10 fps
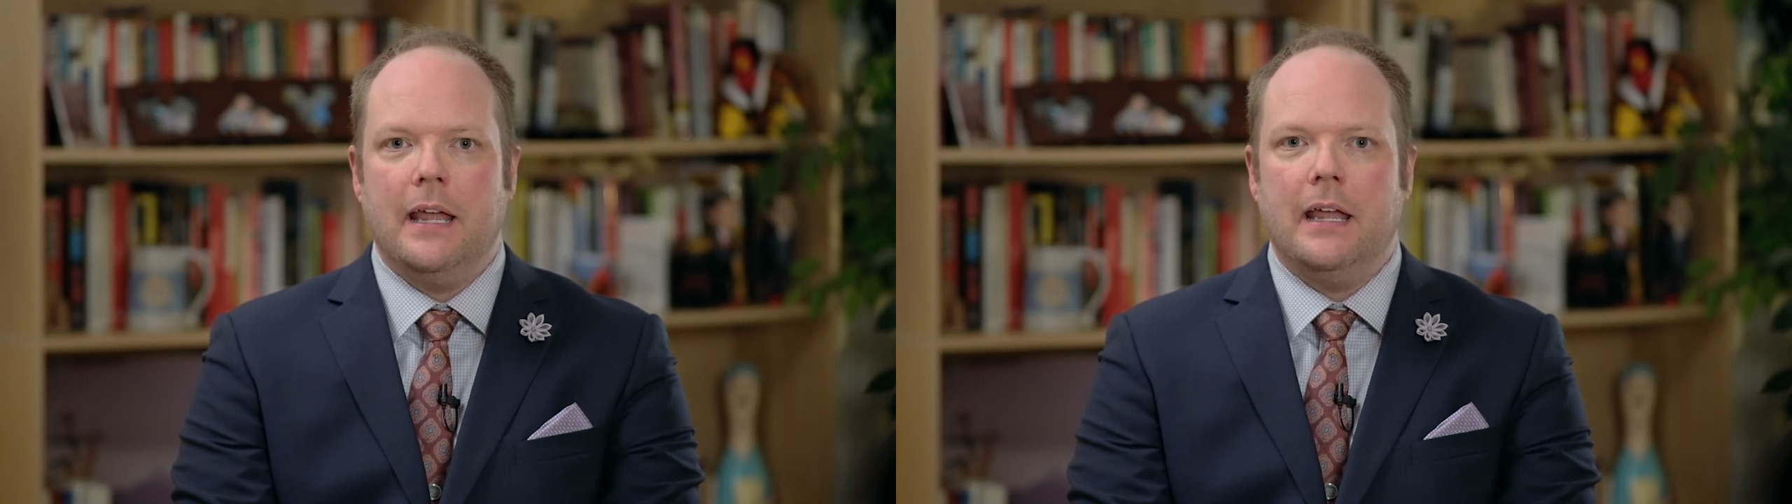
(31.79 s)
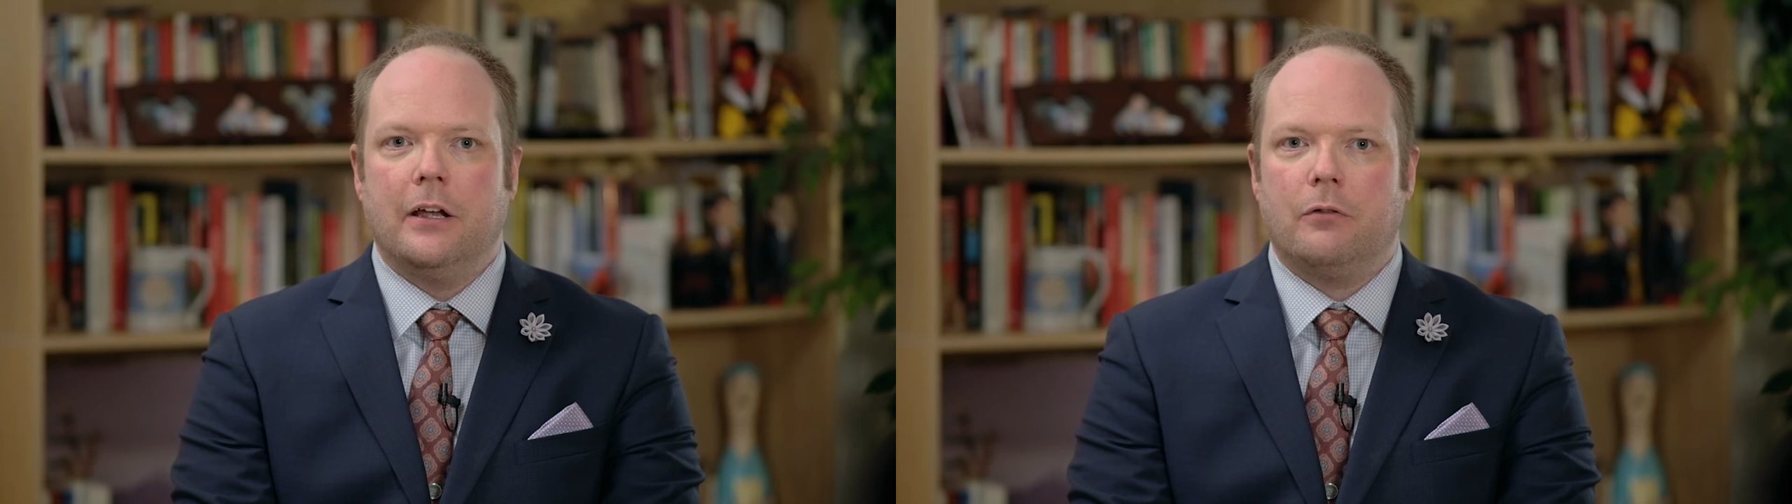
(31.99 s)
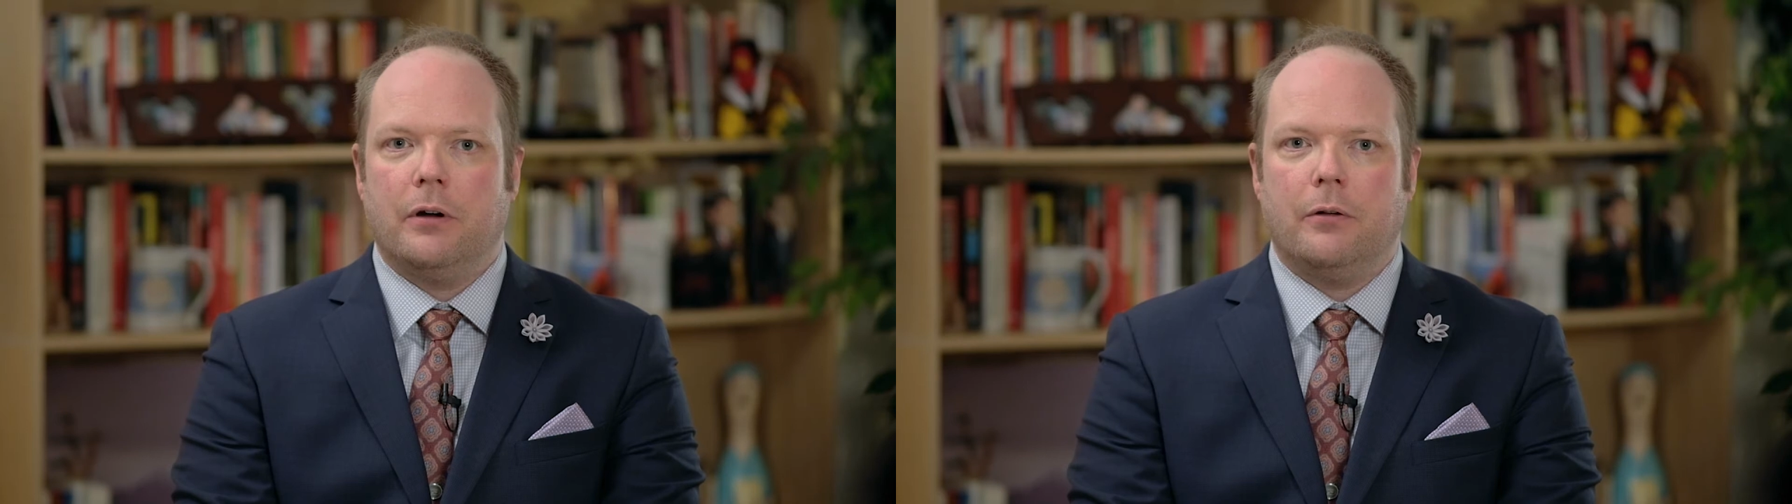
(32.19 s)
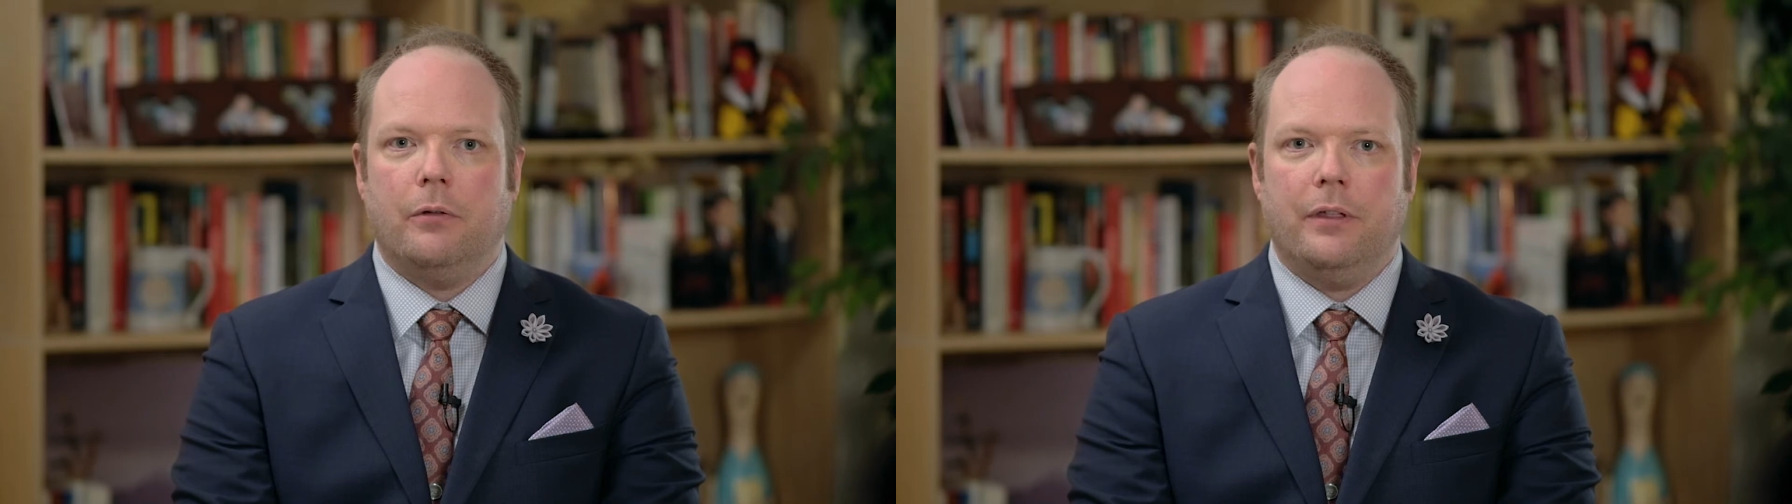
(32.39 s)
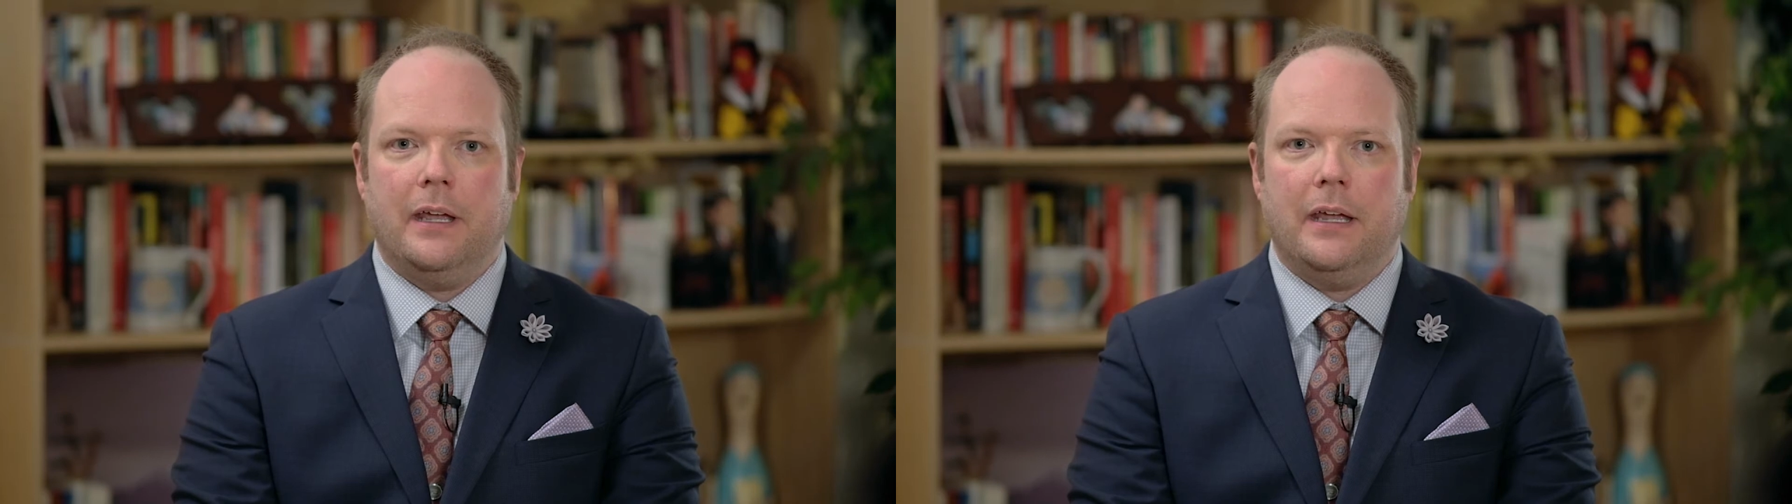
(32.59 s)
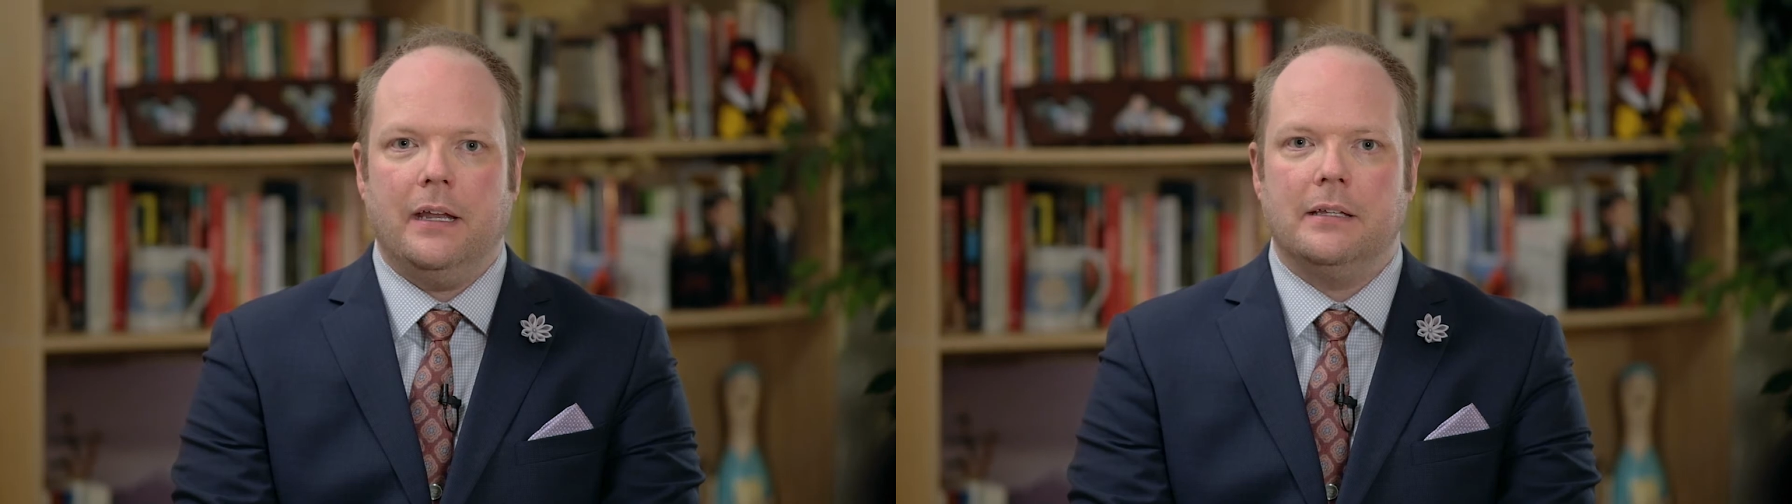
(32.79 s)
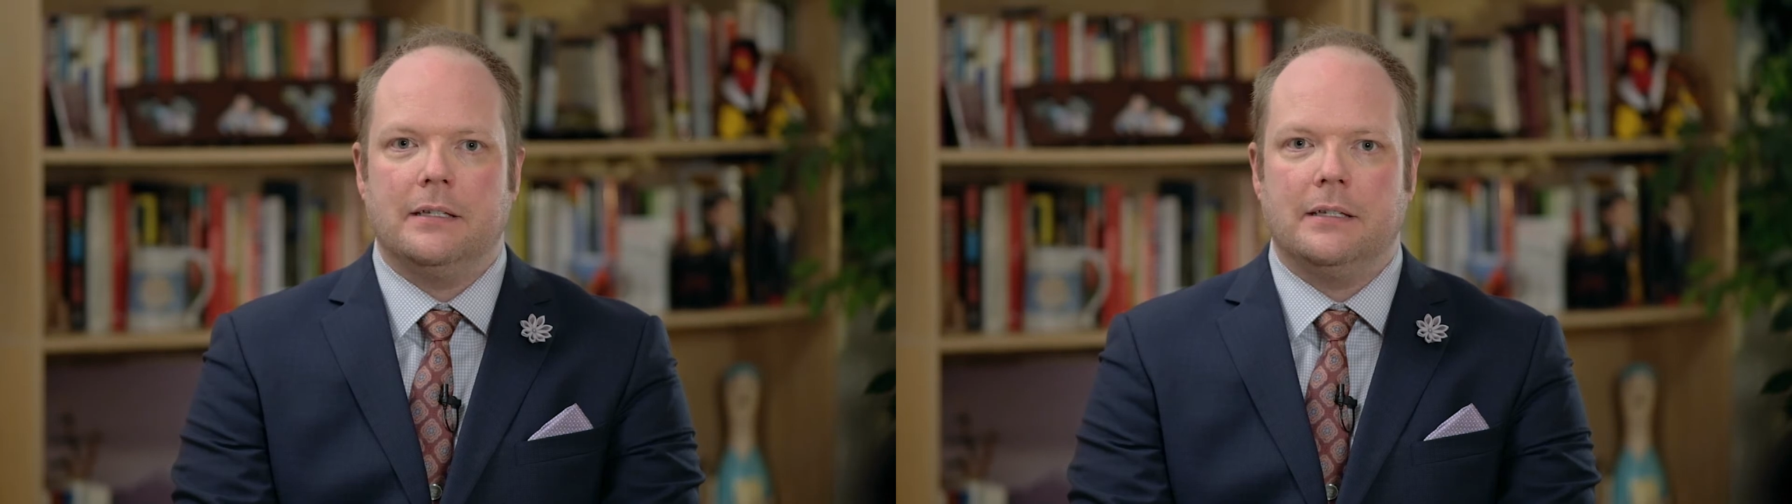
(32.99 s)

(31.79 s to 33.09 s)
in critical thinking and